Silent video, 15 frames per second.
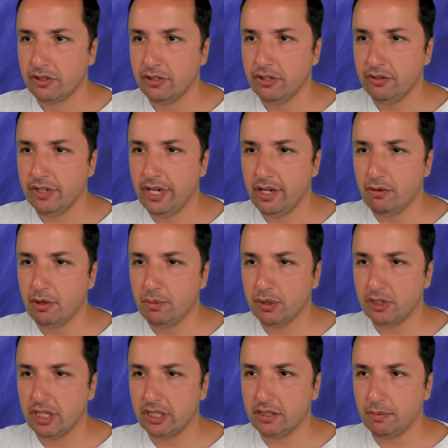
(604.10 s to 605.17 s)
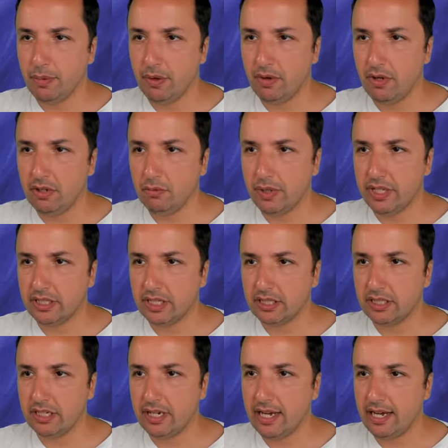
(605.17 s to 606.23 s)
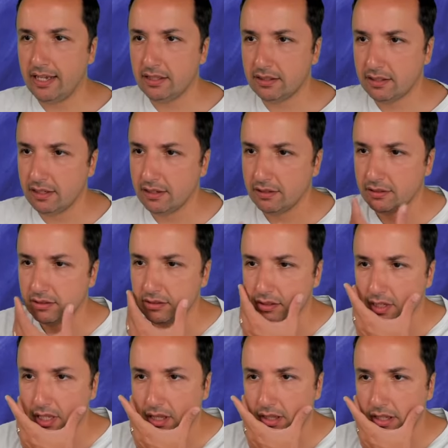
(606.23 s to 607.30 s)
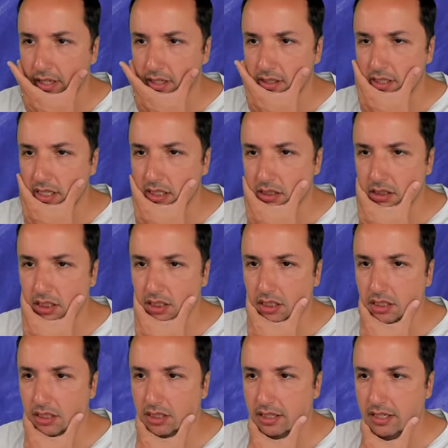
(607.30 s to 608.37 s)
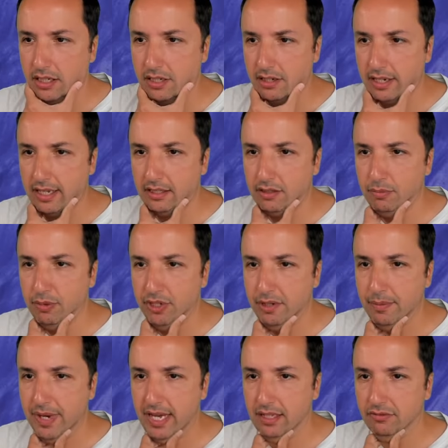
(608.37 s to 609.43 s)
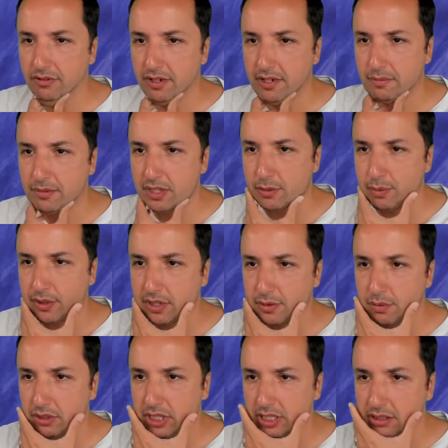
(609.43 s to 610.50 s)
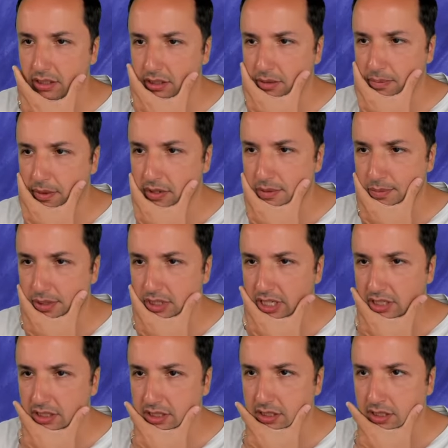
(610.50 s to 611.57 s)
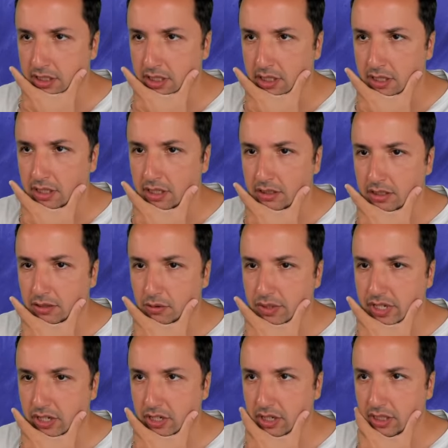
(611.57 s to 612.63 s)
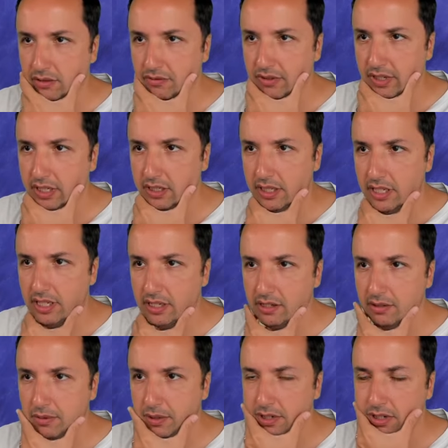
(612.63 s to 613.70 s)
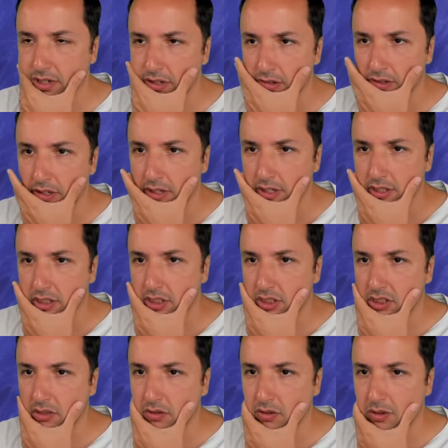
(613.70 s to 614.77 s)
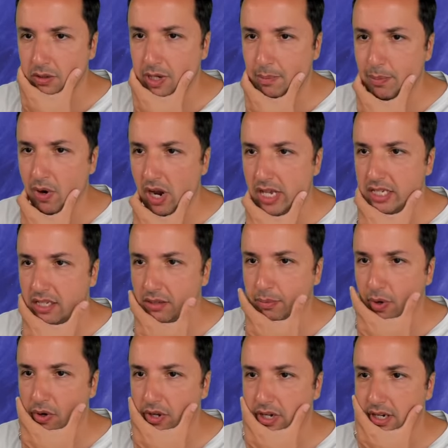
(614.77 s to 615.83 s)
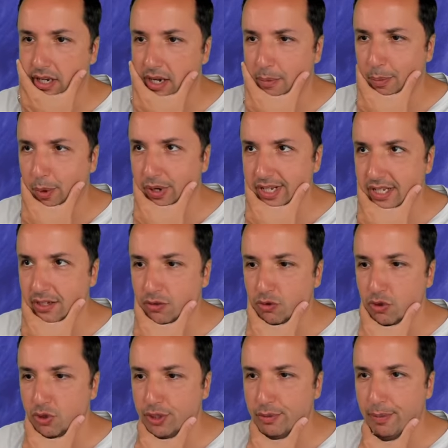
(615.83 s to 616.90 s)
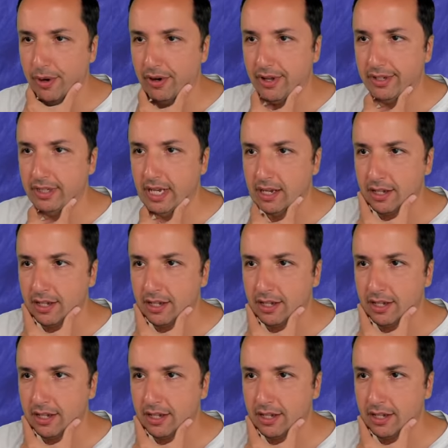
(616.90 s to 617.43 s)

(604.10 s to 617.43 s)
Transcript: Okay, we protect the pawn, we attack the knight. I think that uh, things are getting pretty bad for him. This pawn is protected, this pawn is protected. The queen is not defending the king anymore. So, a poisoned pawn. A poisoned rook pawn.